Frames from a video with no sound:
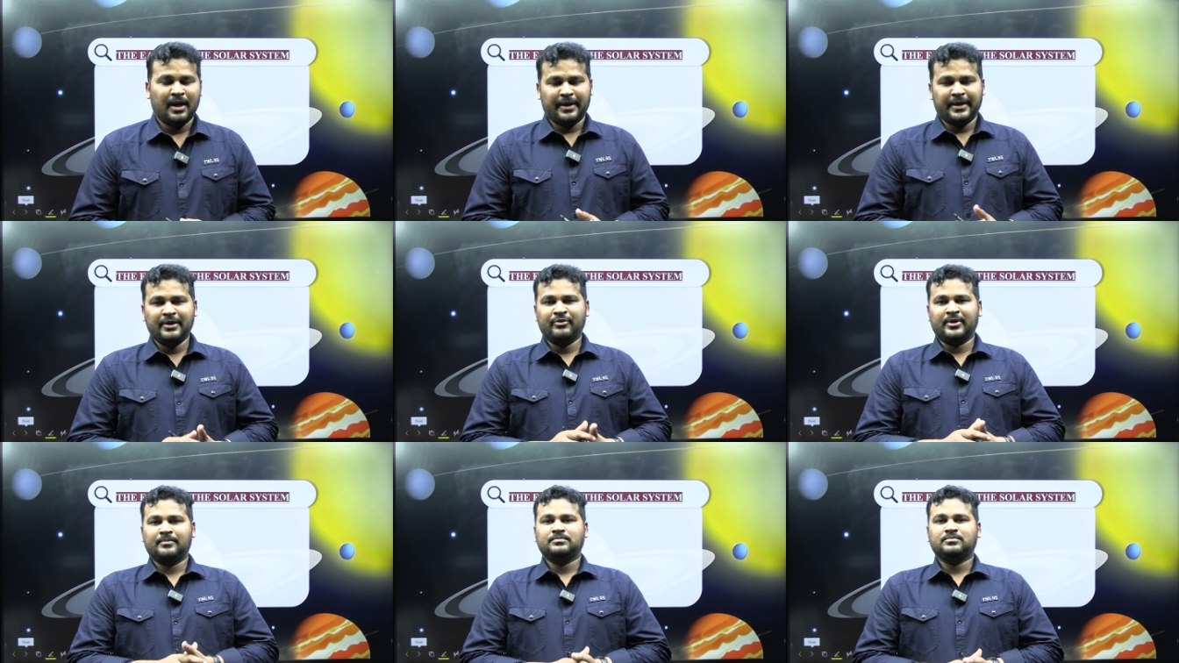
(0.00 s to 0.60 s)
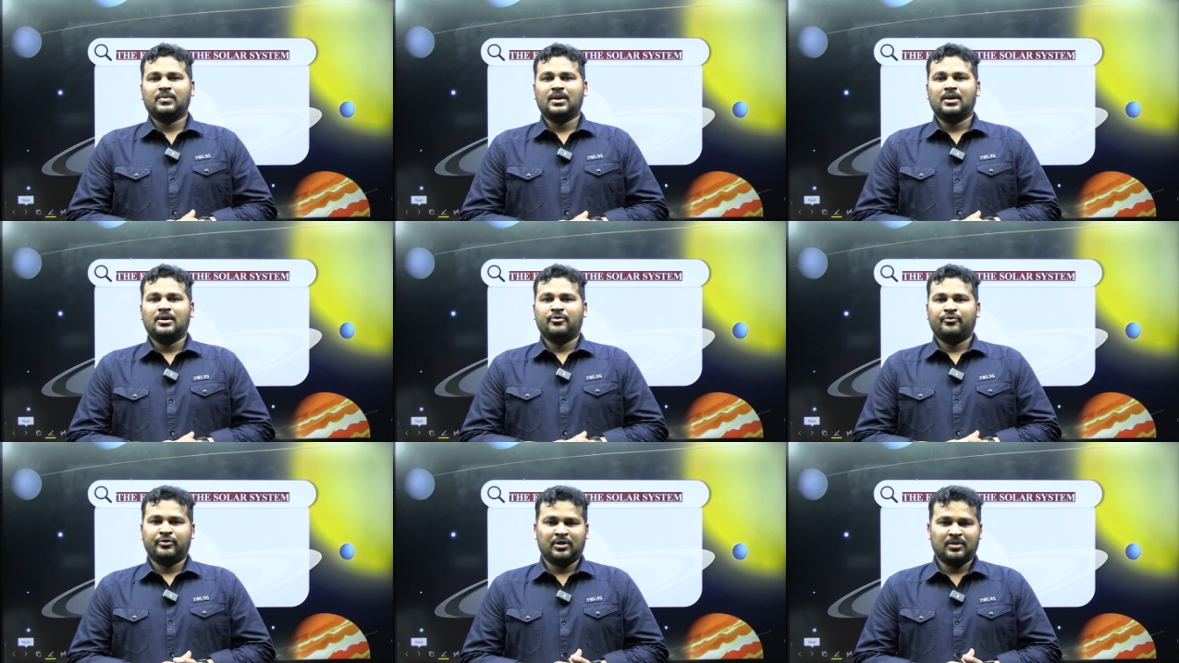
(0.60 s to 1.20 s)
Even
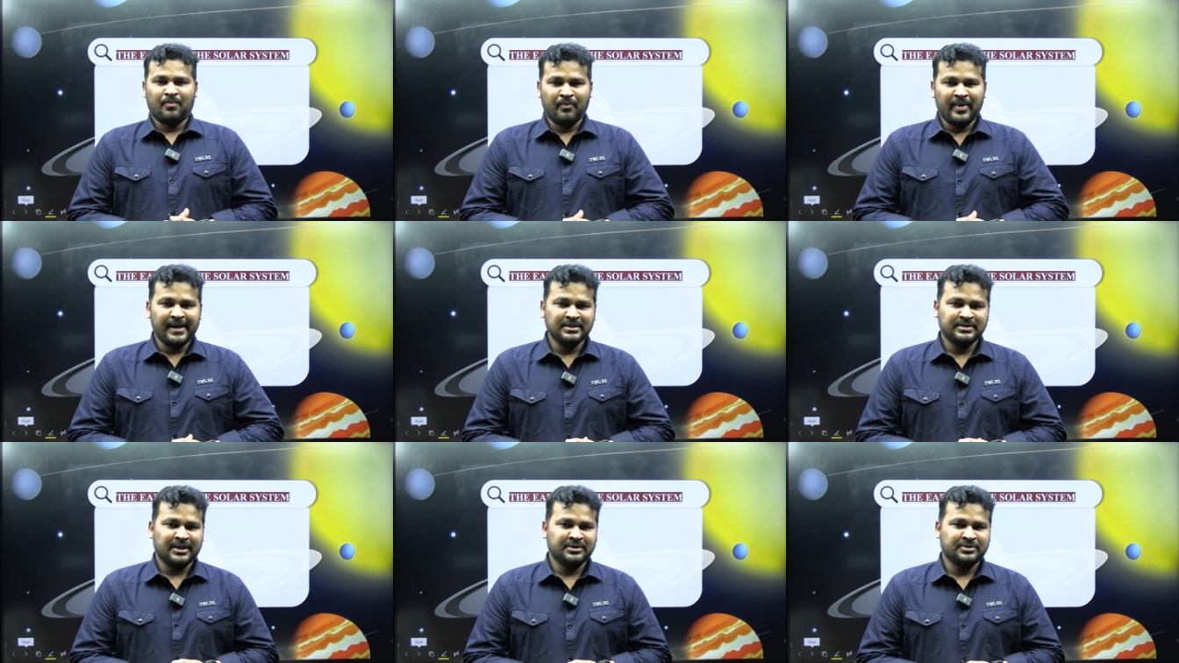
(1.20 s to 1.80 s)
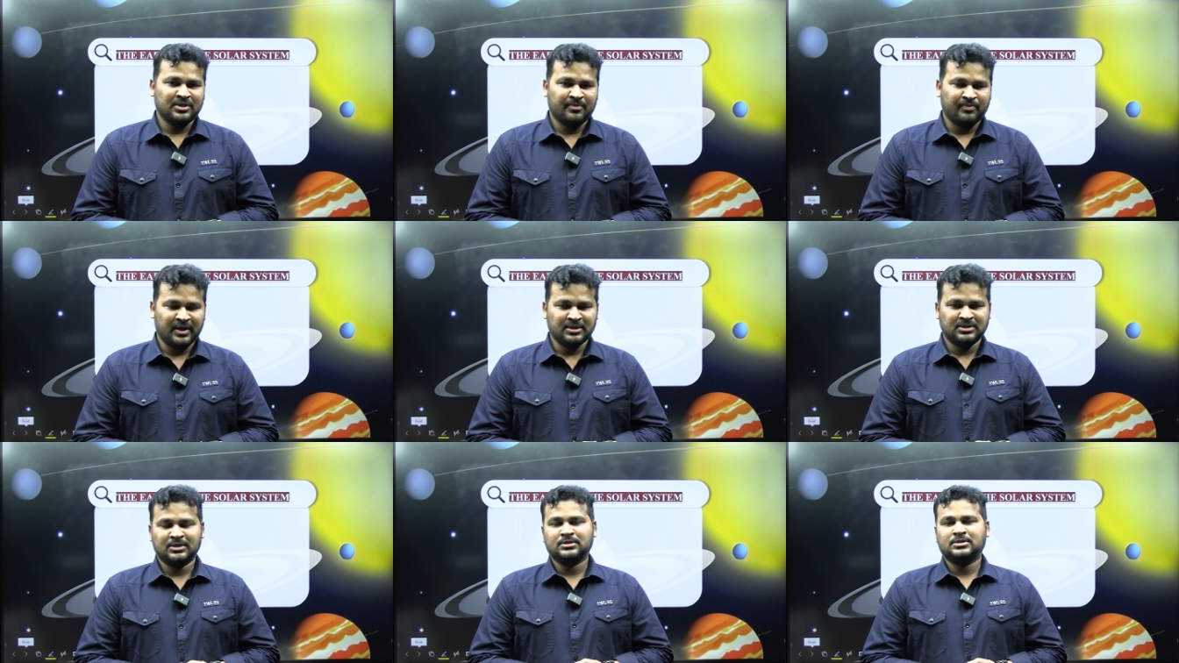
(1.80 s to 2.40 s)
for mains
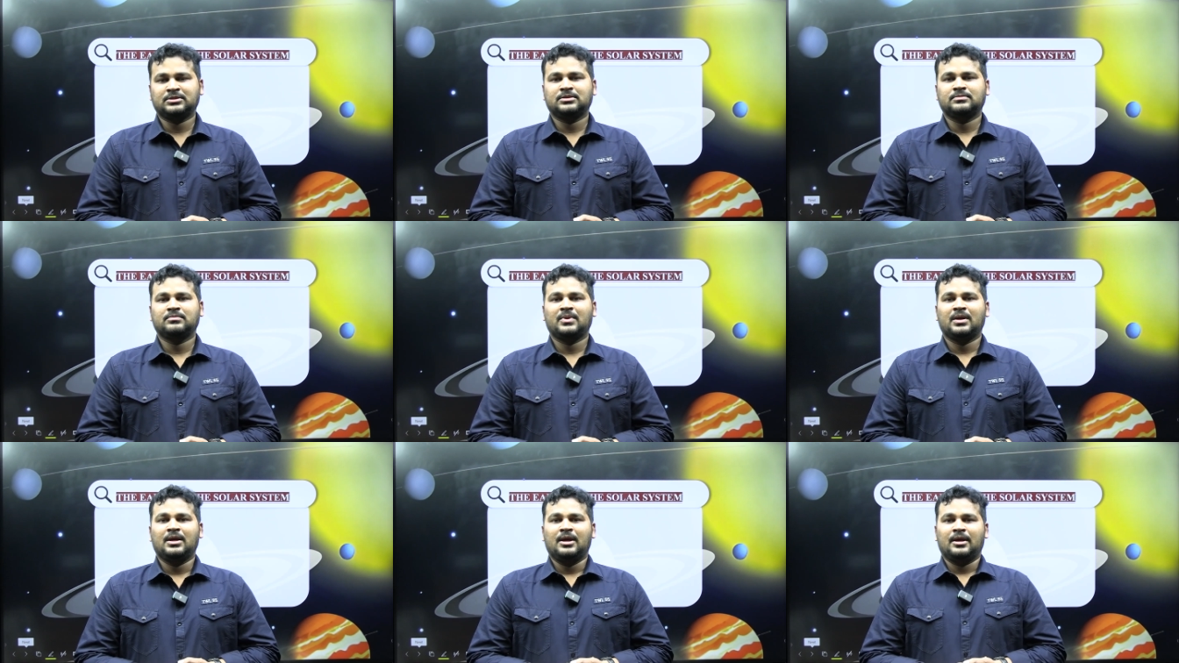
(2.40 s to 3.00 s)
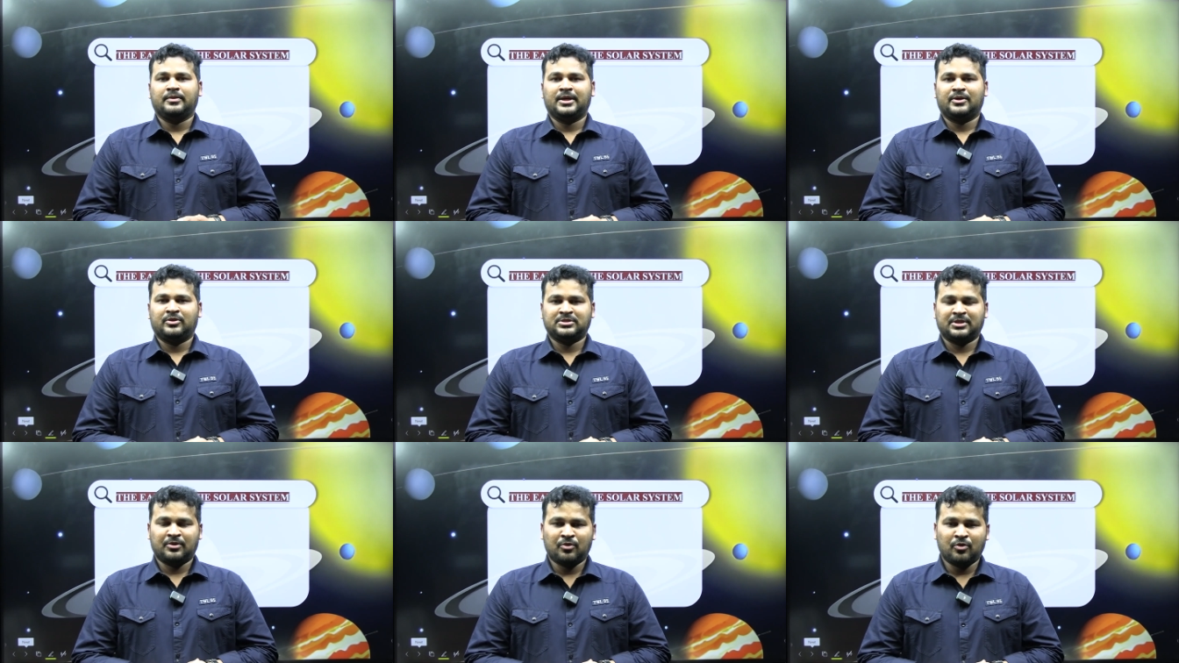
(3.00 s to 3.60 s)
examinations, there
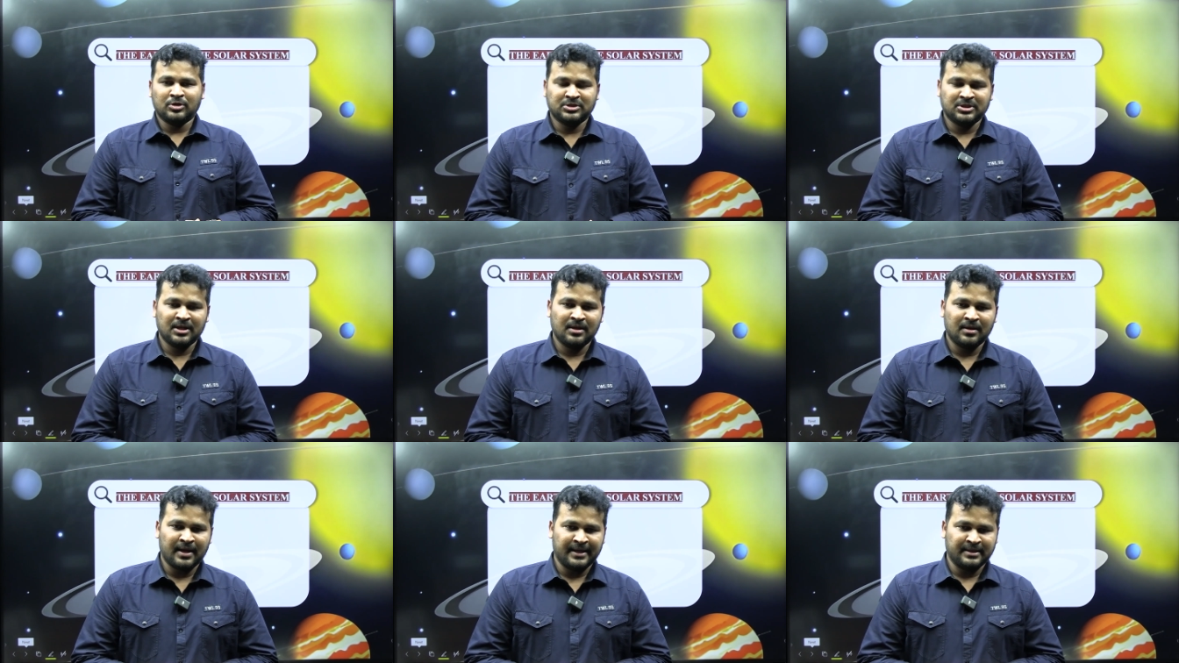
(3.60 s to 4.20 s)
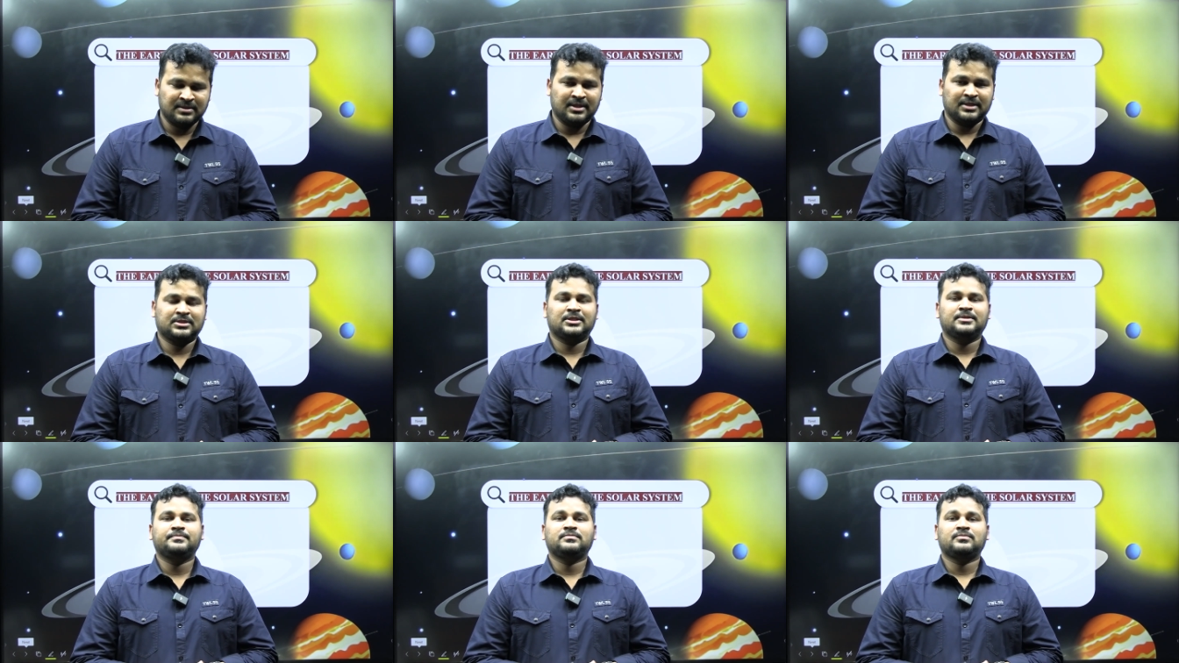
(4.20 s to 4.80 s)
was a question like
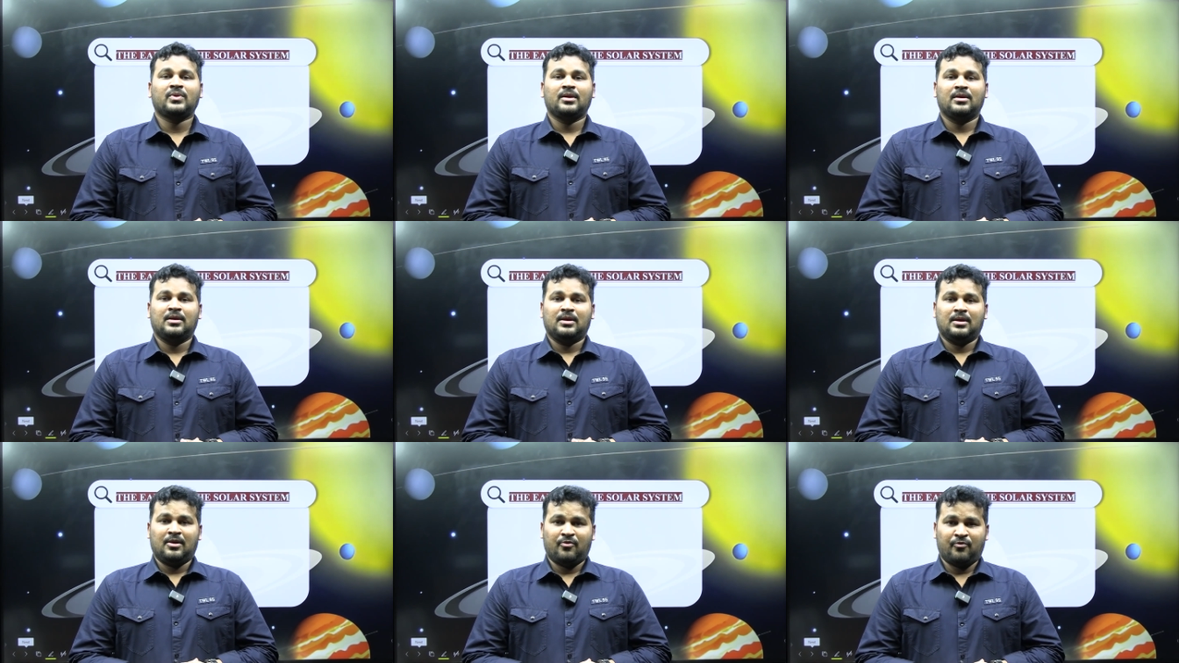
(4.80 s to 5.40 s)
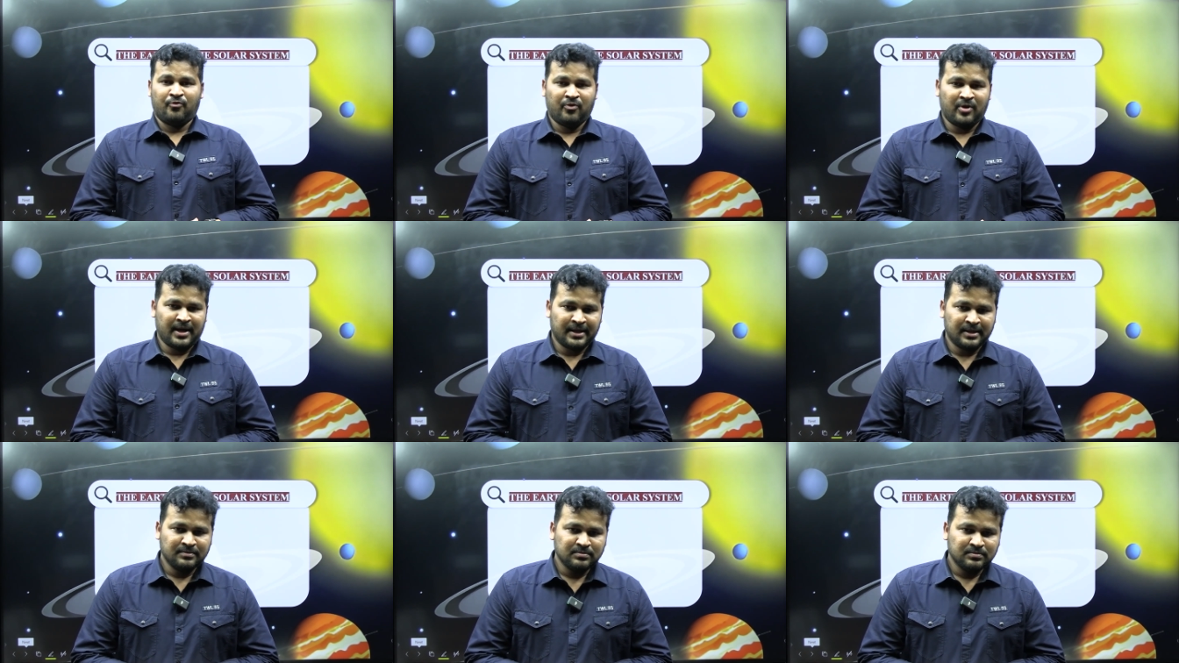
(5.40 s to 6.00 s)
that:
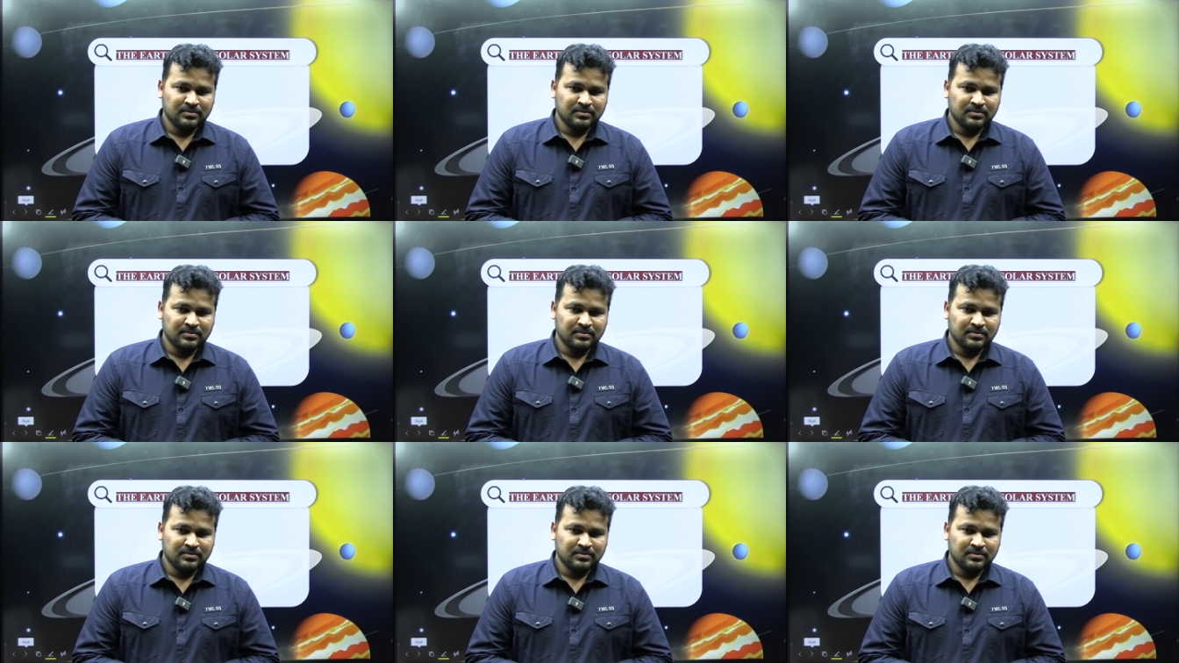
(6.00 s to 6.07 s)
why